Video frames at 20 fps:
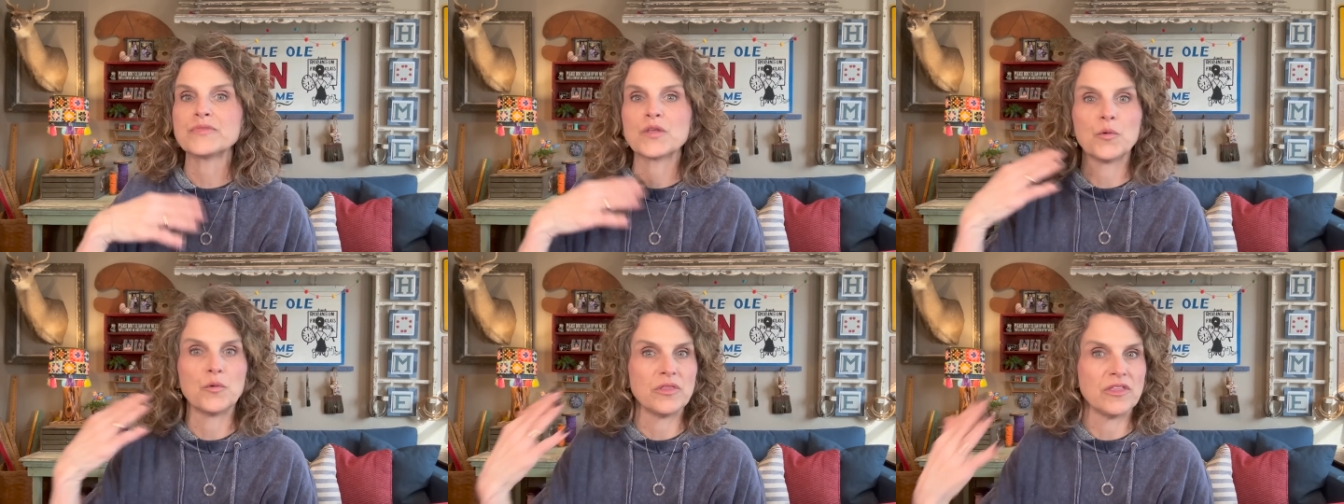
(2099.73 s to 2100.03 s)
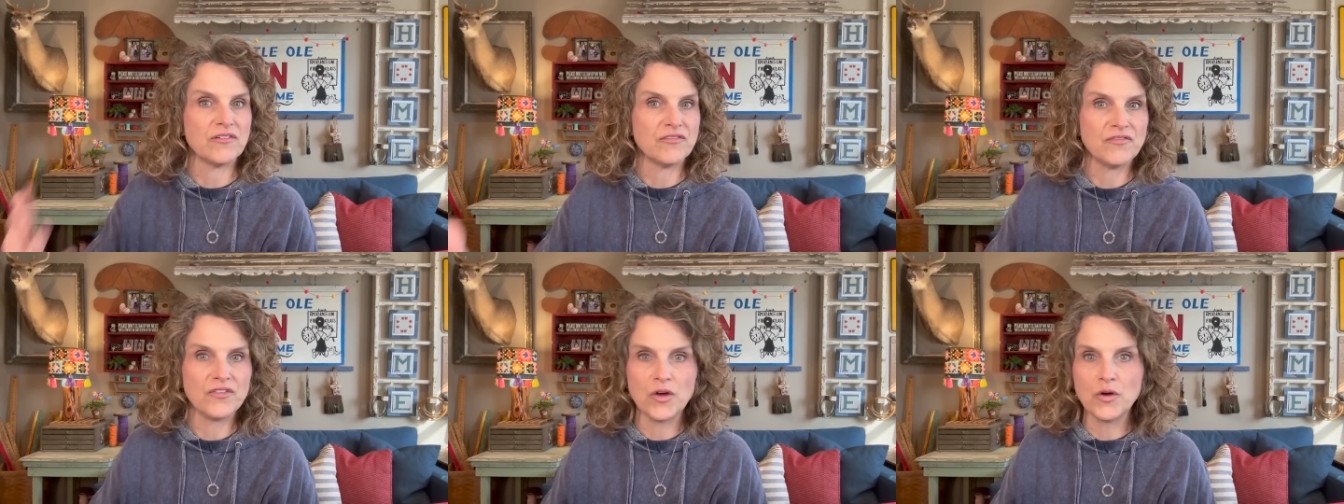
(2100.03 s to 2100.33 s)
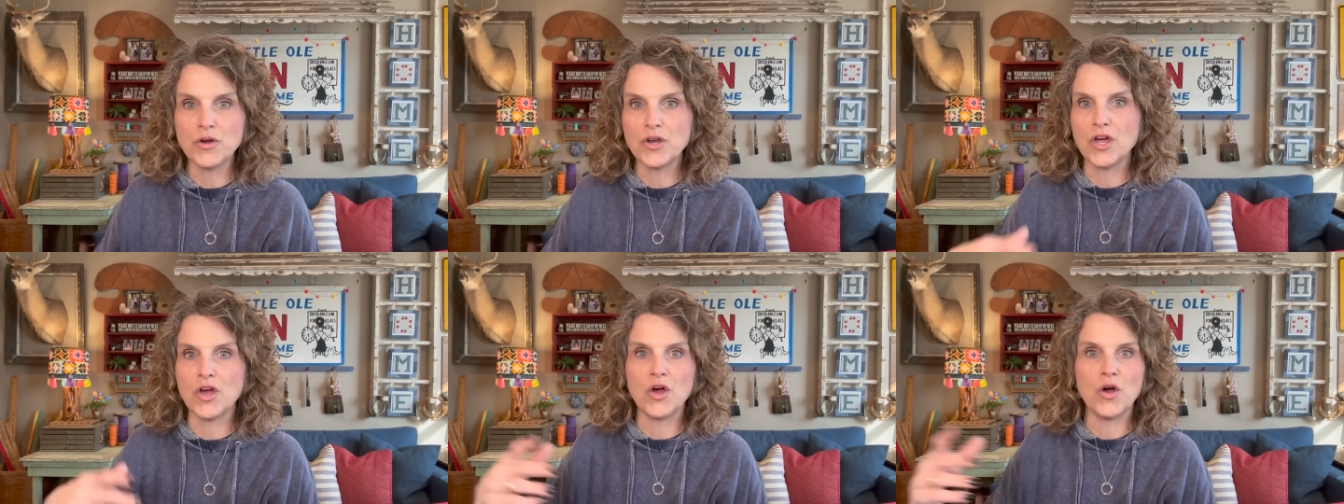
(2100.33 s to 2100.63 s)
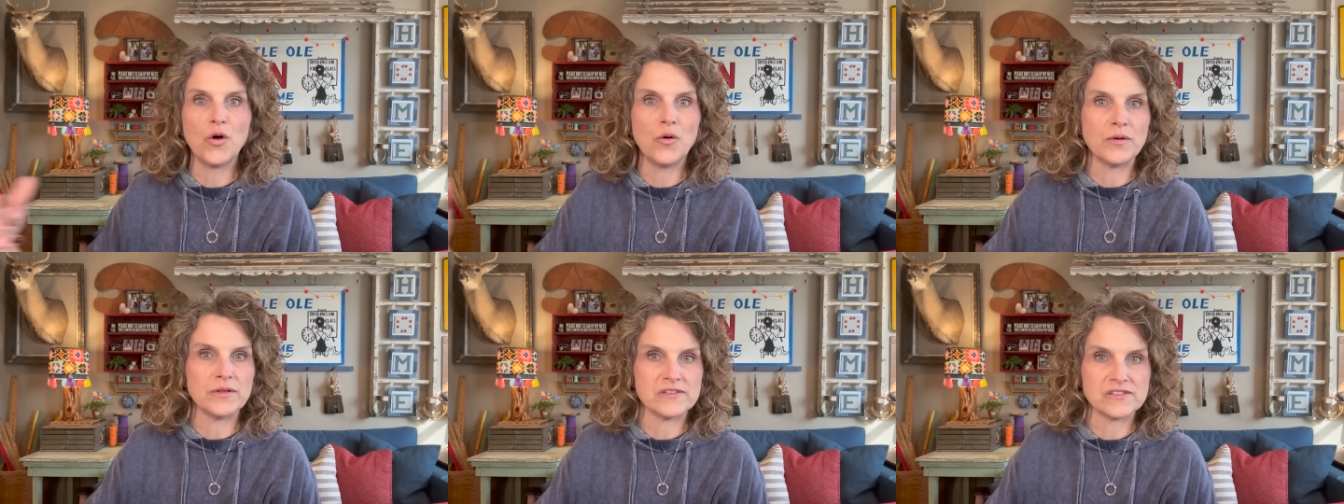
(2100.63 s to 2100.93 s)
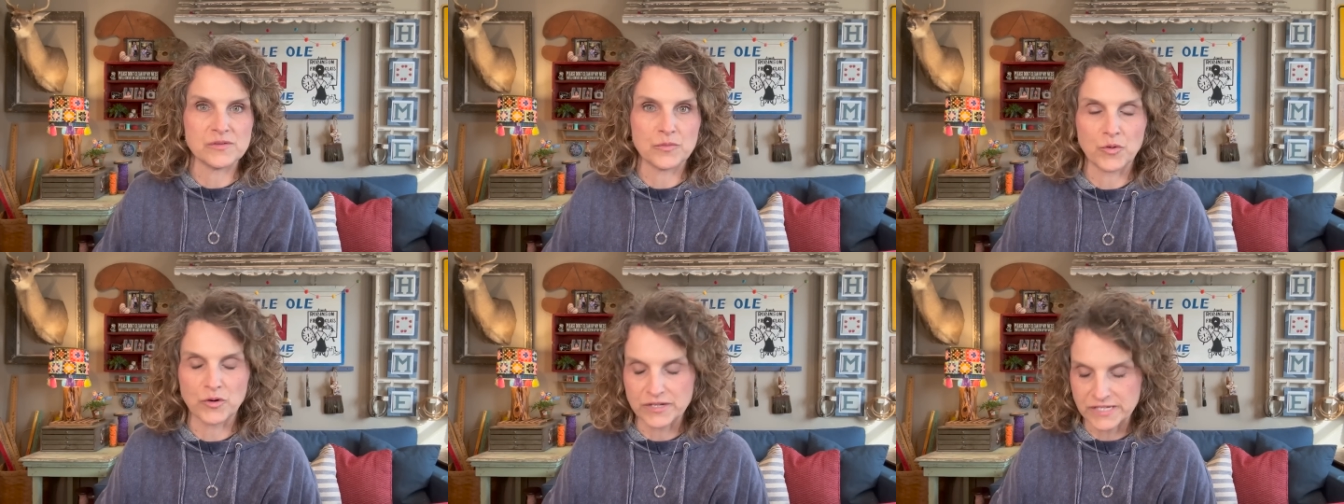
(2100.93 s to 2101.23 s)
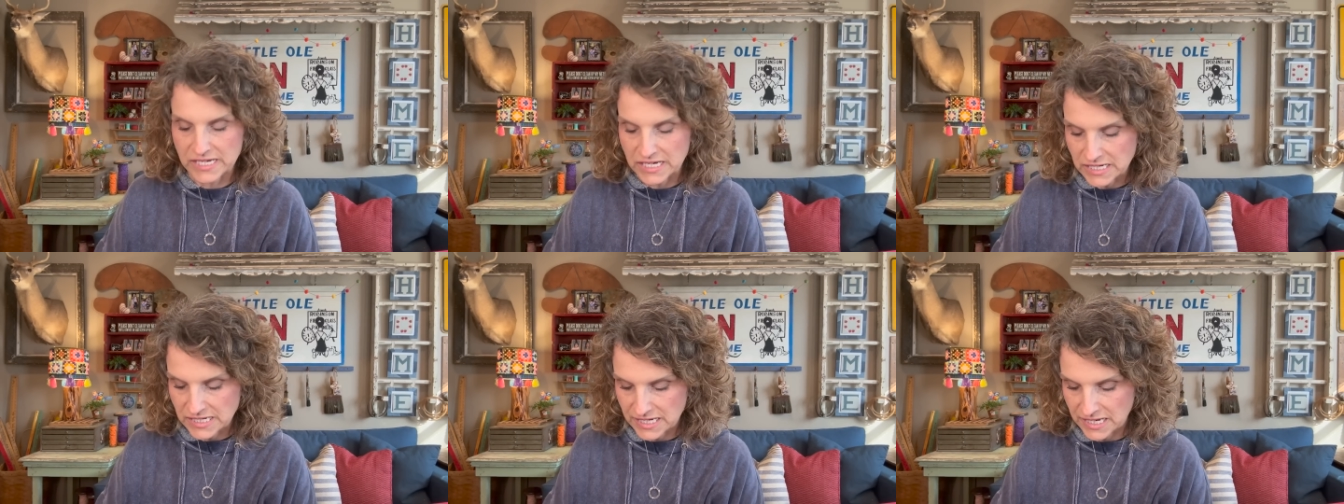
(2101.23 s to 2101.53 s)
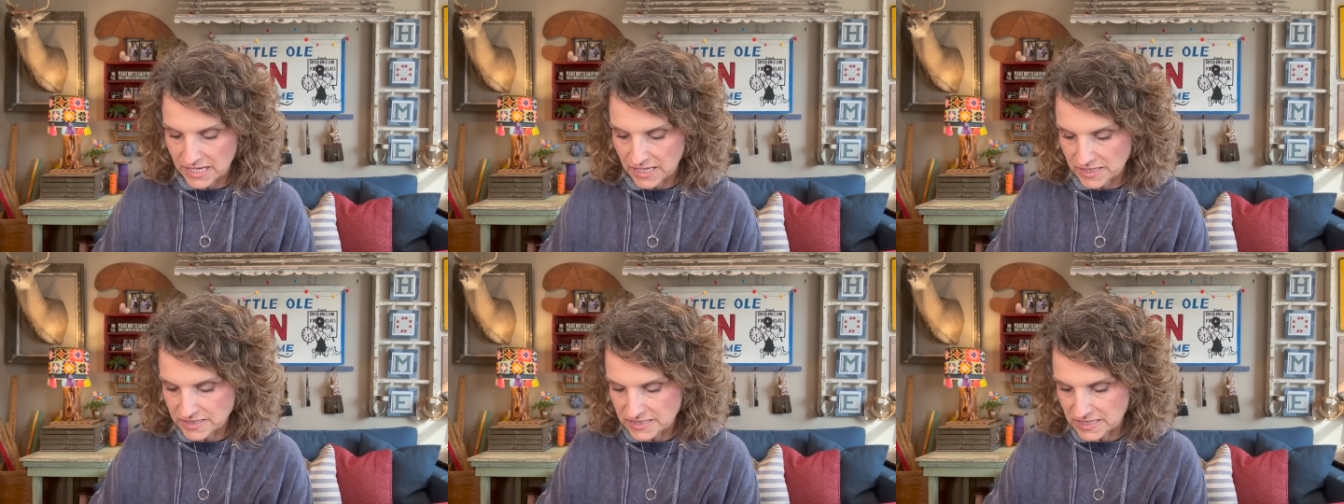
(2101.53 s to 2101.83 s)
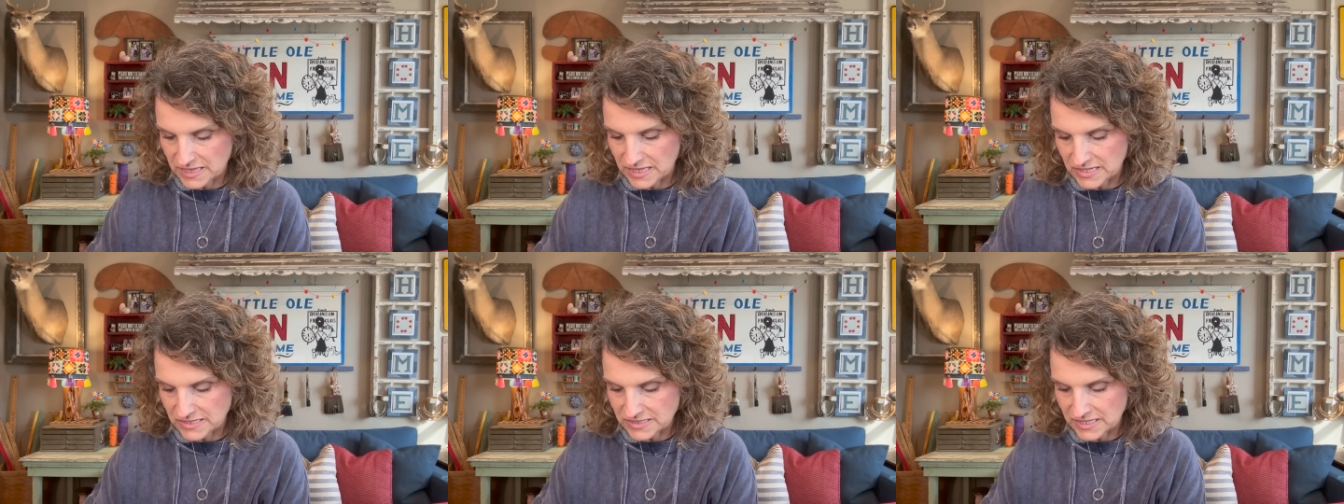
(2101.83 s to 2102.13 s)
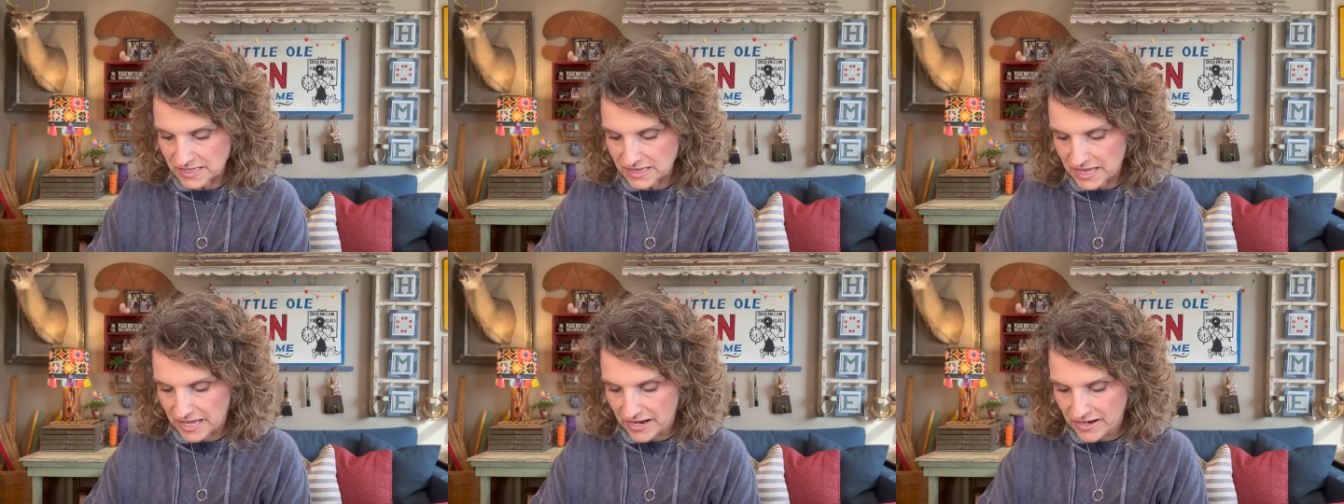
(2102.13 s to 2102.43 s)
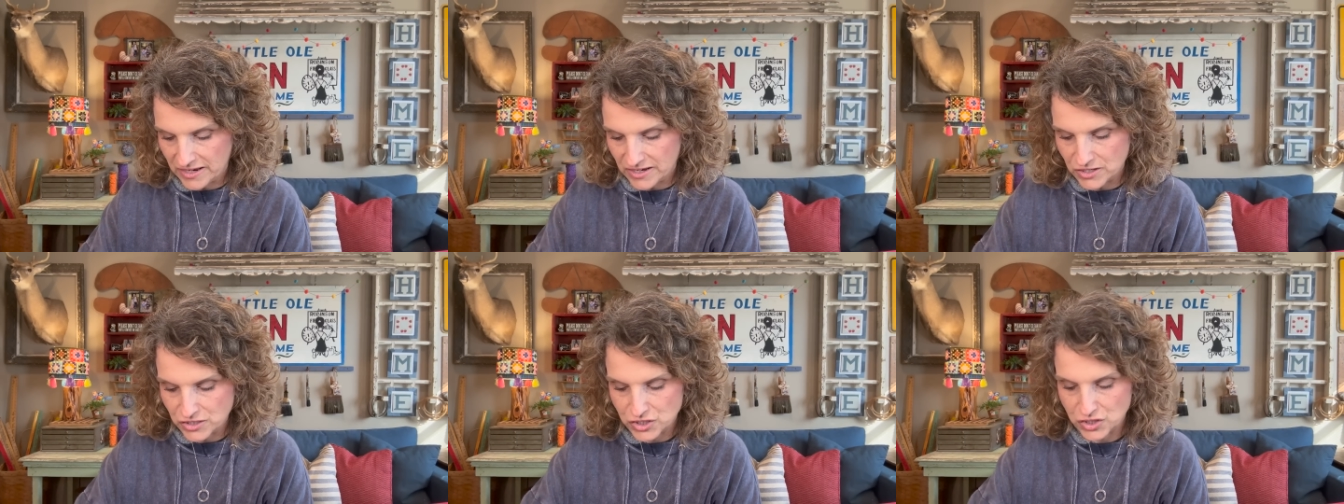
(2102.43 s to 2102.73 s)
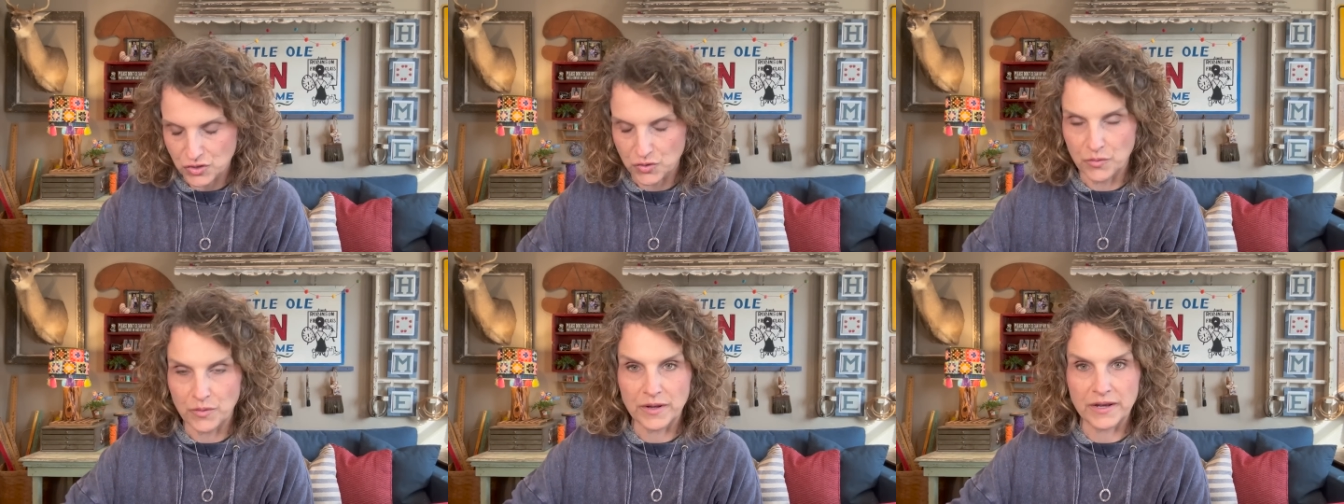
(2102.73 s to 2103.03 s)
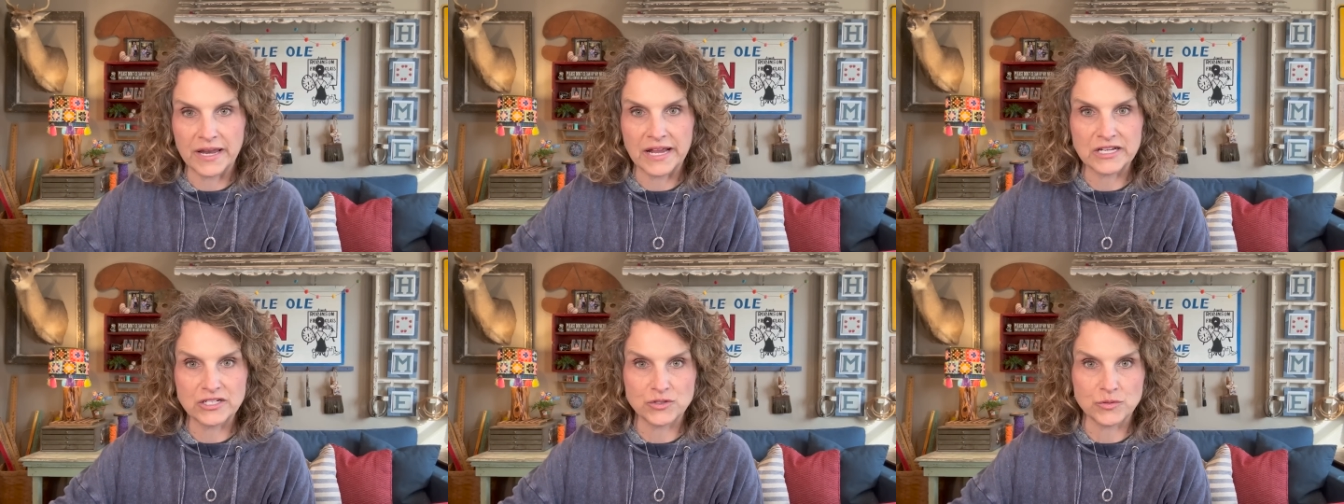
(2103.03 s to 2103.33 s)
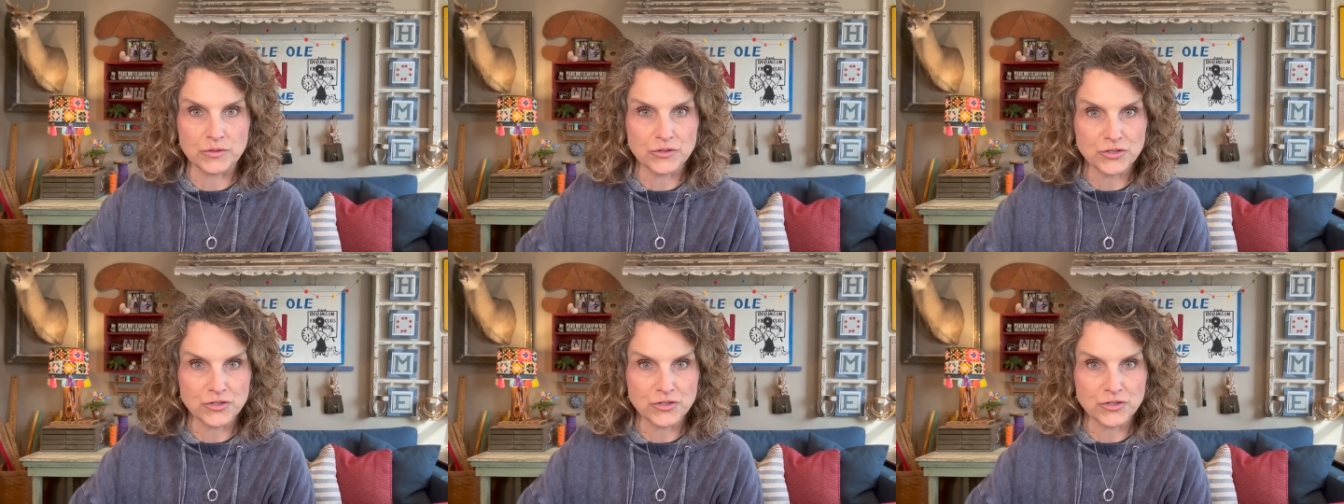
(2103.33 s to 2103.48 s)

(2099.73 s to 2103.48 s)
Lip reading: with a photo and some more details and things like that into an actual